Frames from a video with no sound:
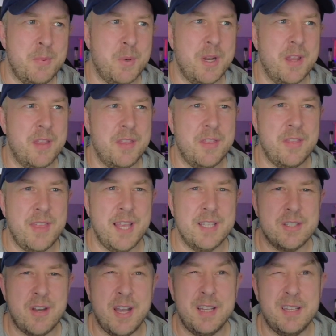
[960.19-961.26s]
But one of the
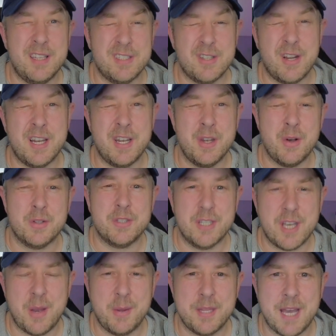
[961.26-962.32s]
things I decided not to
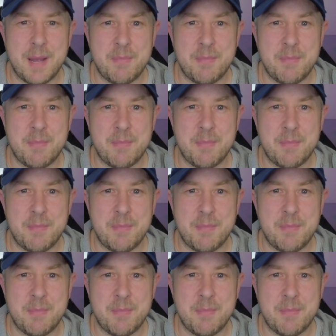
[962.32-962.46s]
go with that